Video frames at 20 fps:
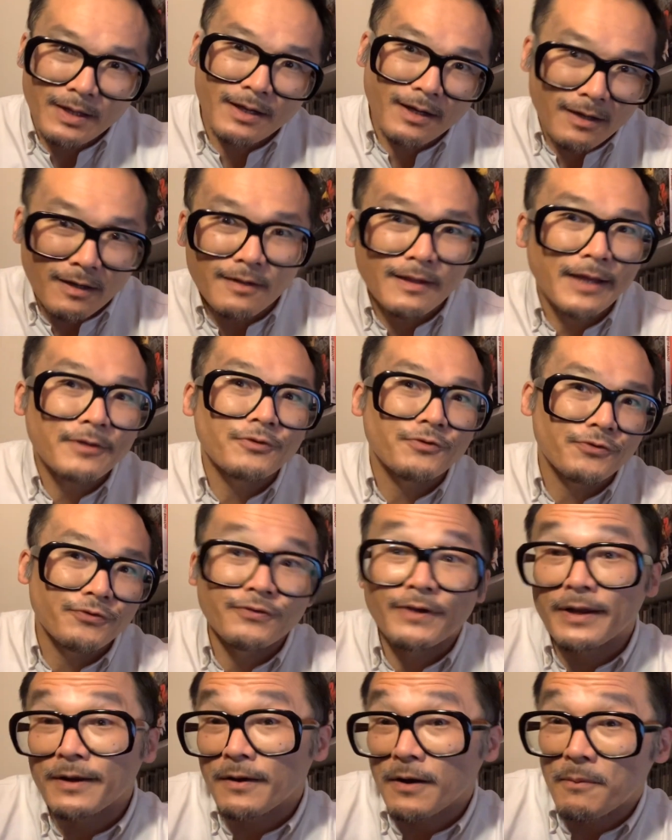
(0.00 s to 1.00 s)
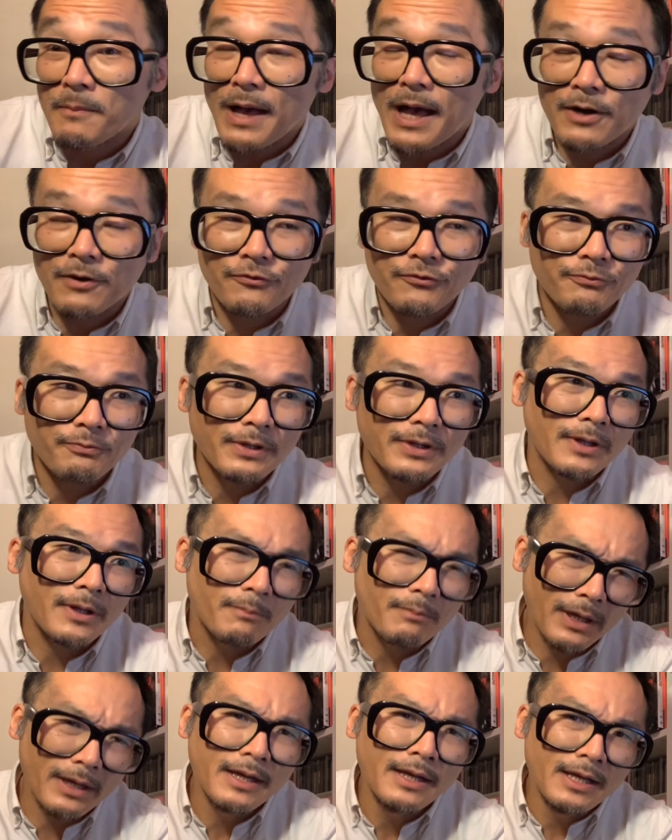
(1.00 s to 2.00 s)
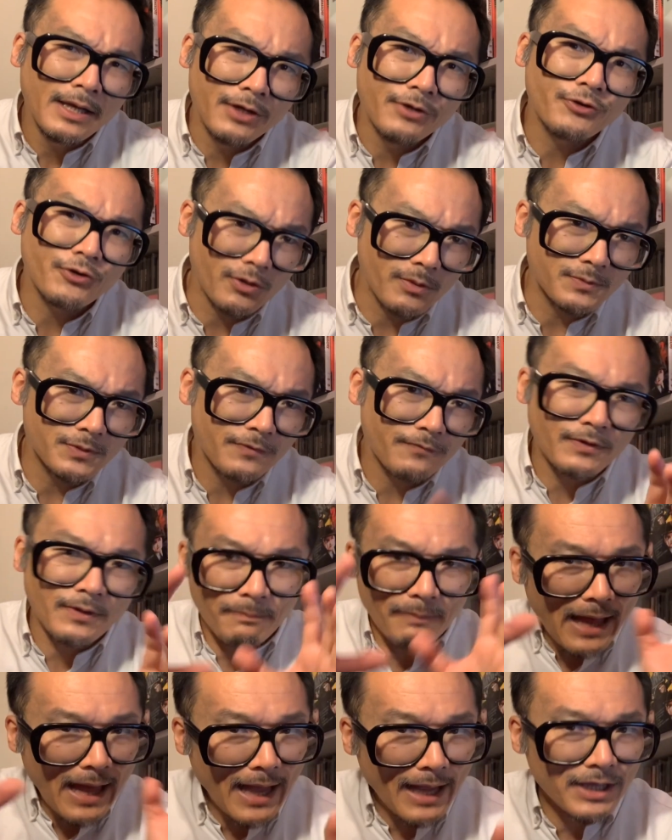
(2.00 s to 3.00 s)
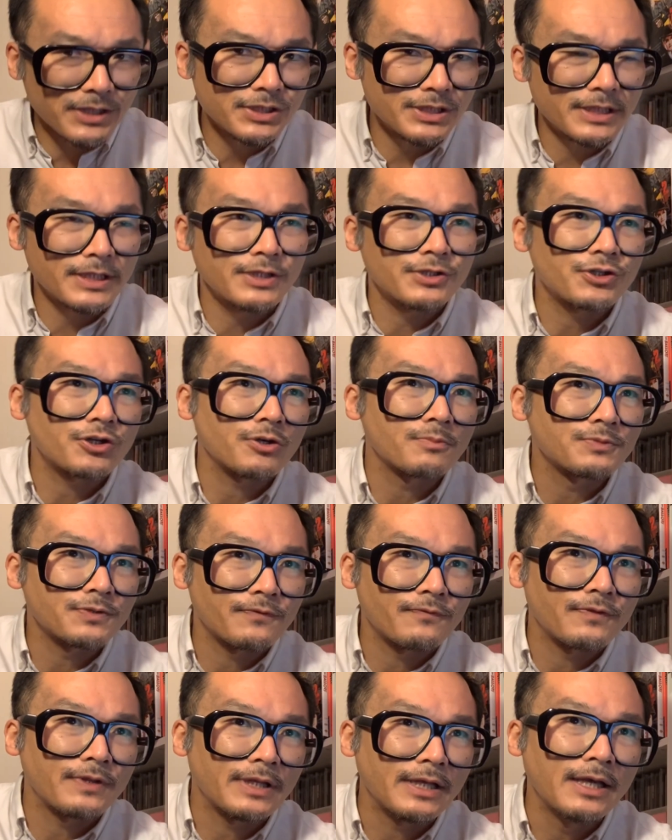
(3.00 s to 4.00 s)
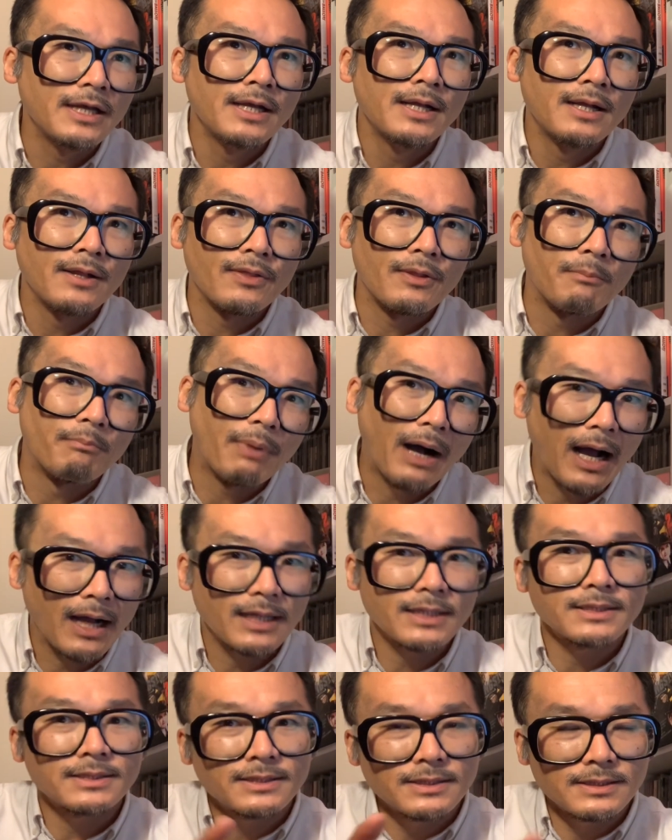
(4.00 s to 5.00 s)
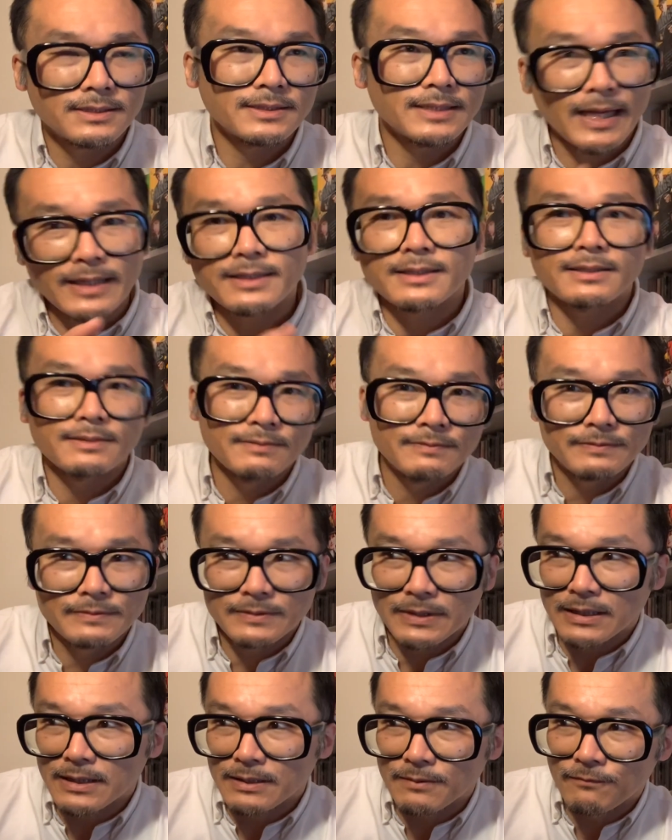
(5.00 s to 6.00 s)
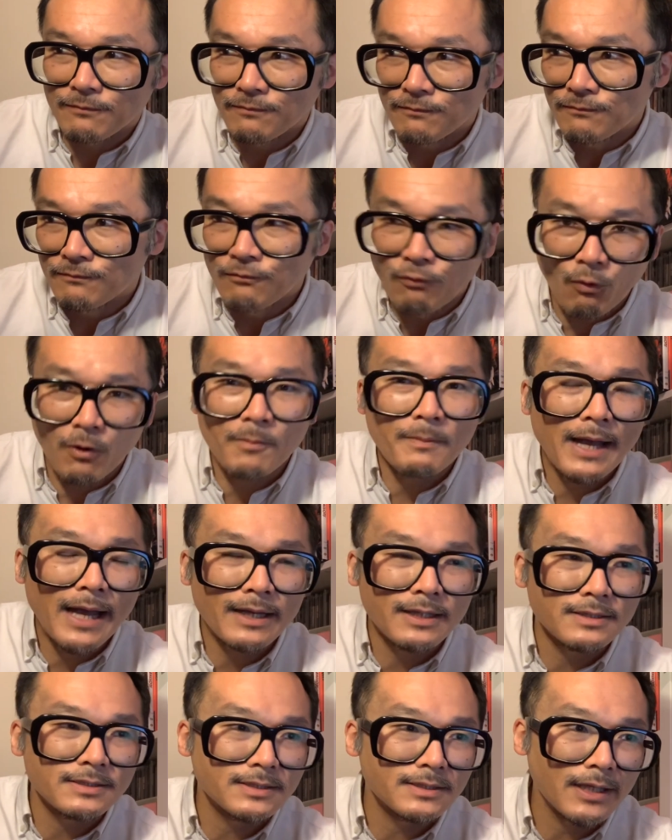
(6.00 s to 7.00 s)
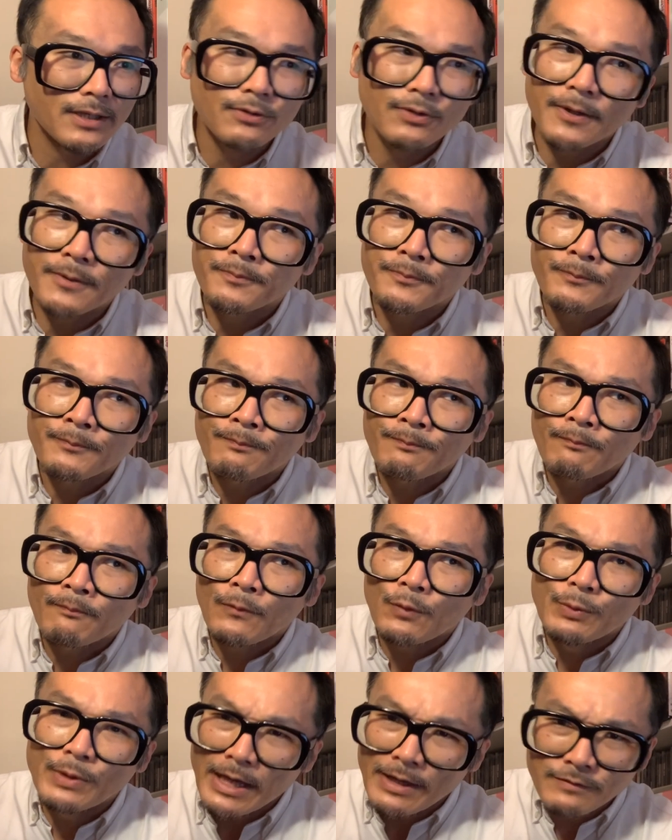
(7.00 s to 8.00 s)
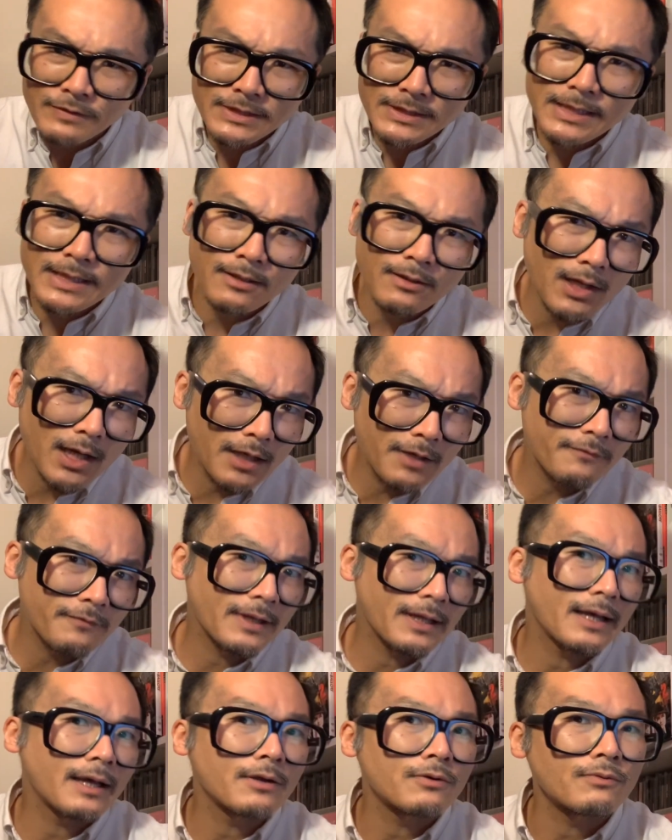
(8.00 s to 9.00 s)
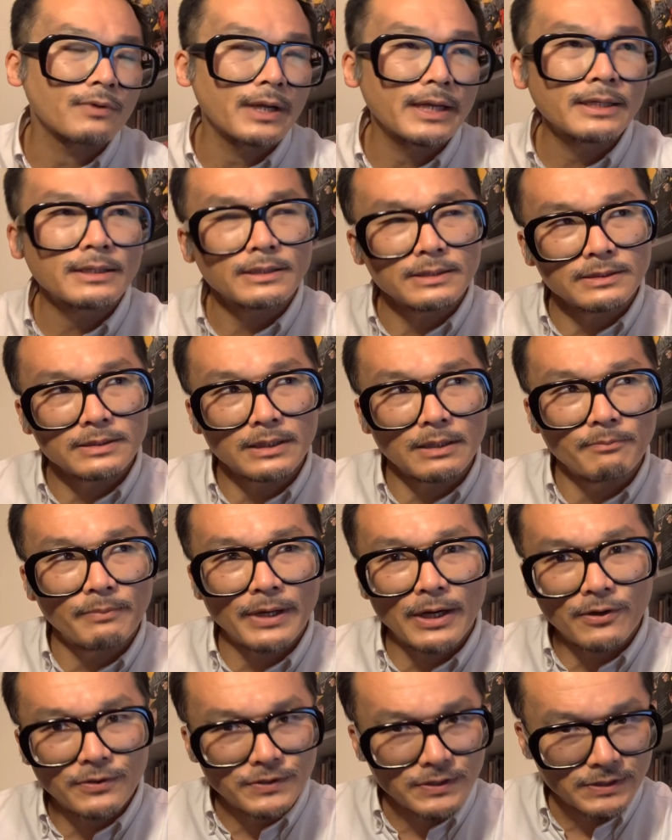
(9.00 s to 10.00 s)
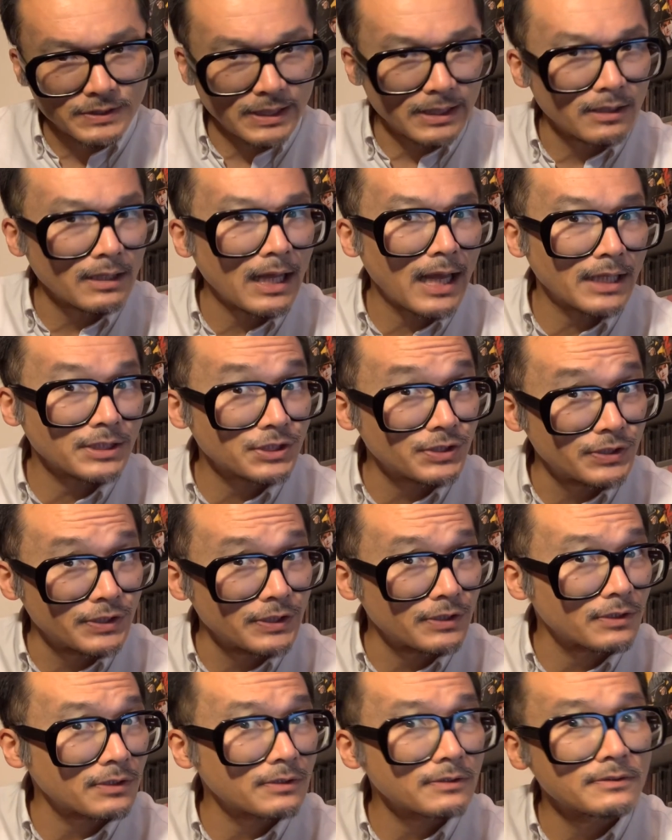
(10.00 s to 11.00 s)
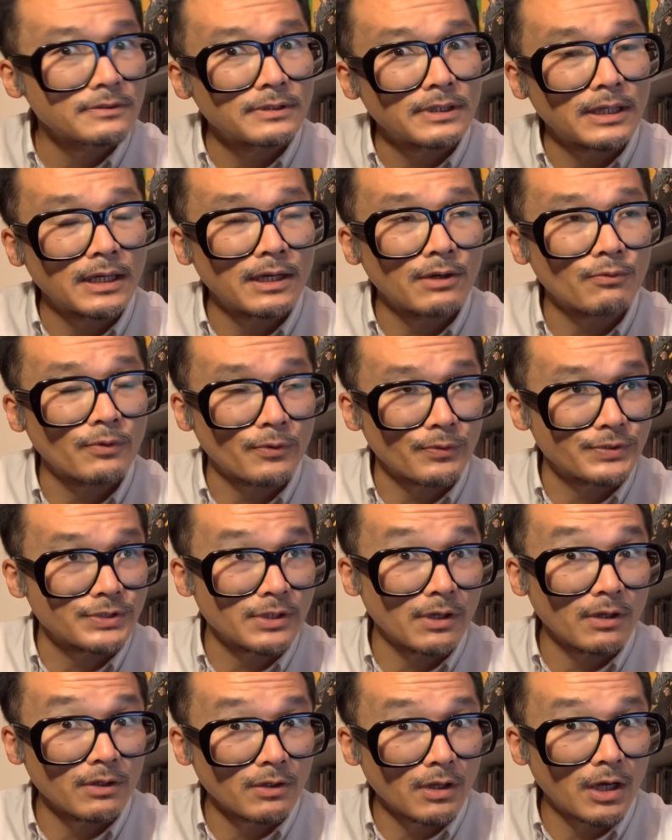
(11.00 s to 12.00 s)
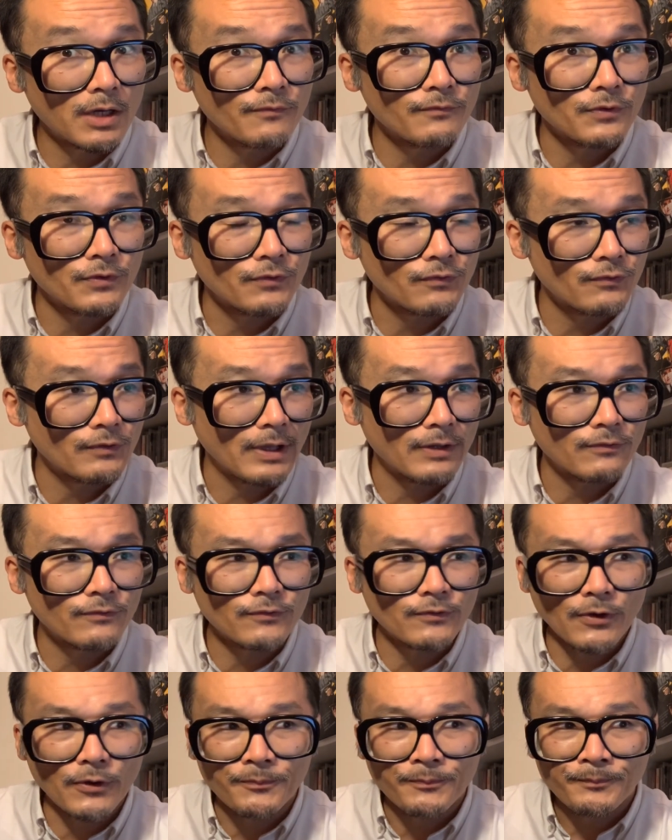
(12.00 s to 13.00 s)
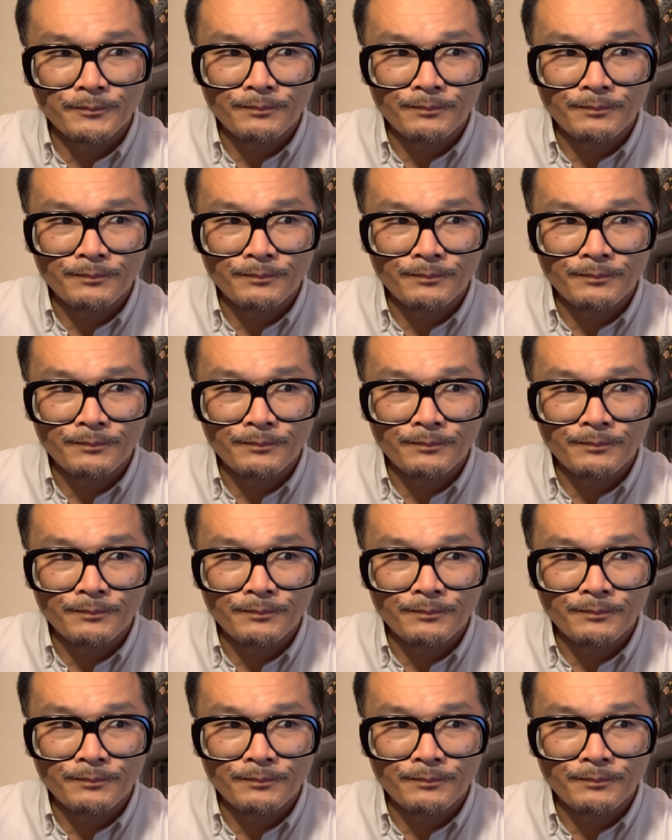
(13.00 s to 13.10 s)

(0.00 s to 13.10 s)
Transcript: collector set in a manner of speaking. But in terms of the packaging, in terms of the box set format, etc., we haven't seen a lot of that, right? Compared to, say, last year, where we saw a lot of those sets. So